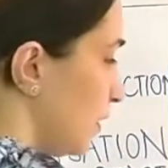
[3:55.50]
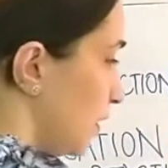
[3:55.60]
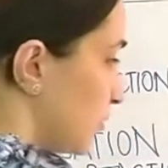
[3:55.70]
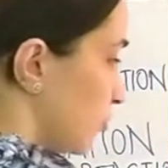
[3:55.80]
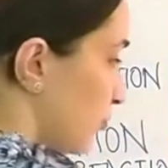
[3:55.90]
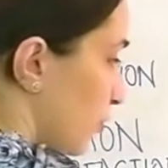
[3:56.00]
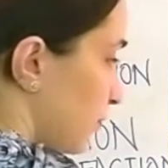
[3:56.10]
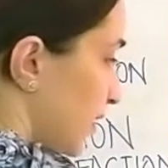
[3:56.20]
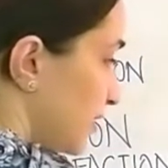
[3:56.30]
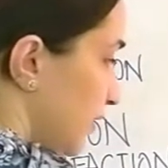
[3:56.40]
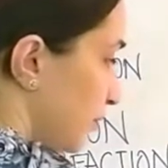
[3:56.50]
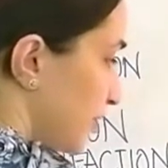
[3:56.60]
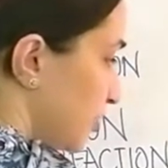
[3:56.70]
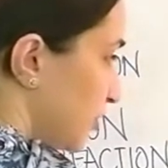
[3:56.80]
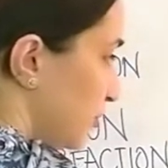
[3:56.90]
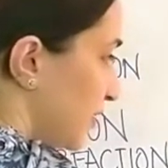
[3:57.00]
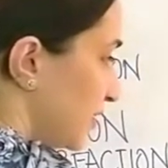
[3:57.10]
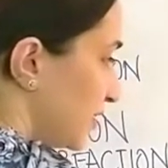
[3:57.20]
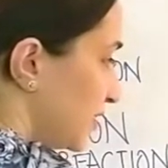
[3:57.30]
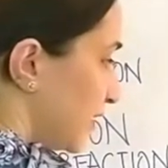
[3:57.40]
So from this equation, you
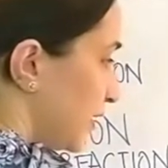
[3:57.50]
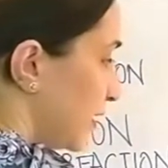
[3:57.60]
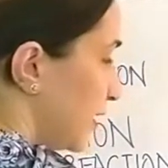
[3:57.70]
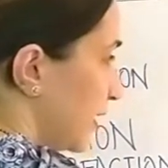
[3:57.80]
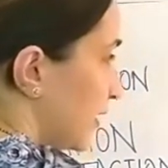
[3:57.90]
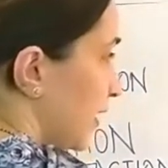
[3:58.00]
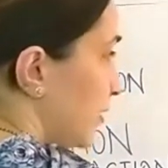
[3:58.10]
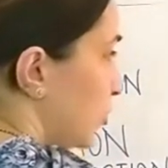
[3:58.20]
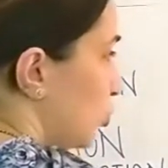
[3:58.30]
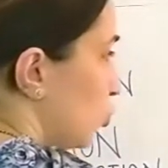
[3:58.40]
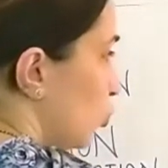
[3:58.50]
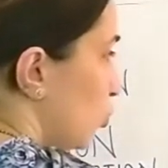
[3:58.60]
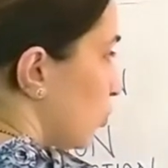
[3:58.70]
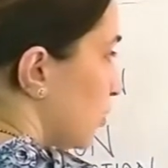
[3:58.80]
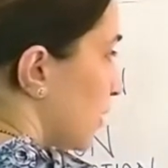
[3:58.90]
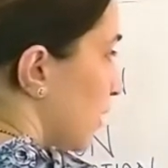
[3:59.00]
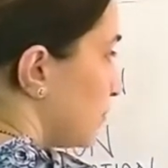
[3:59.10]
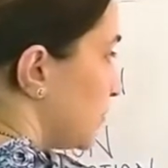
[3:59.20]
can see that 2 comes